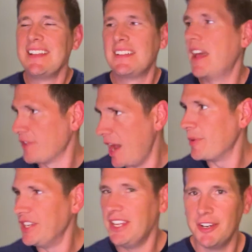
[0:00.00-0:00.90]
Did it ever
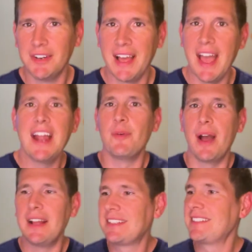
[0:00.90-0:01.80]
happen to you? Uh,
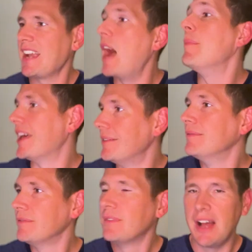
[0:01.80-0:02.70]
anyway, I'm in.
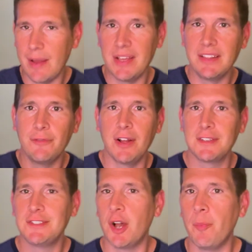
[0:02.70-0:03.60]
I'm in. The vault
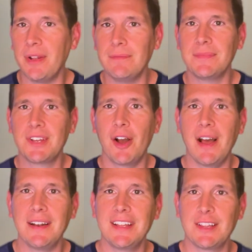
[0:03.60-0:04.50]
is open. Go
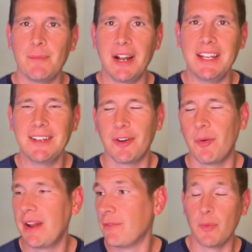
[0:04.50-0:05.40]
ahead, get the money or
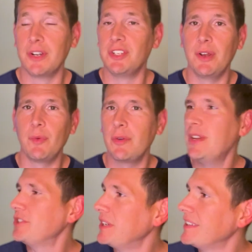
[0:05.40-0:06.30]
whatever we're doing. What are
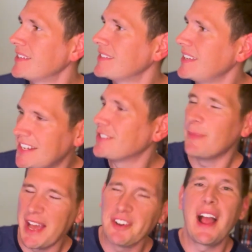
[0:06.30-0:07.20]
we doing in this? It doesn't
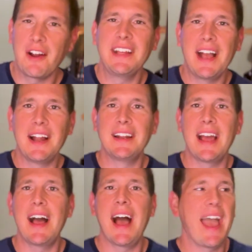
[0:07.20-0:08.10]
matter. I already got in.
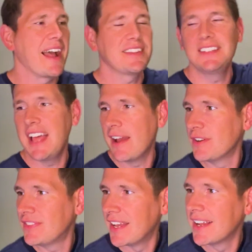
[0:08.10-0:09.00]
I, I hacked into
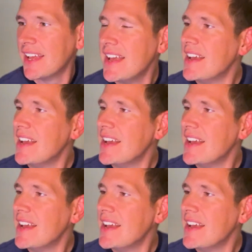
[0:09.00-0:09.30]
everything.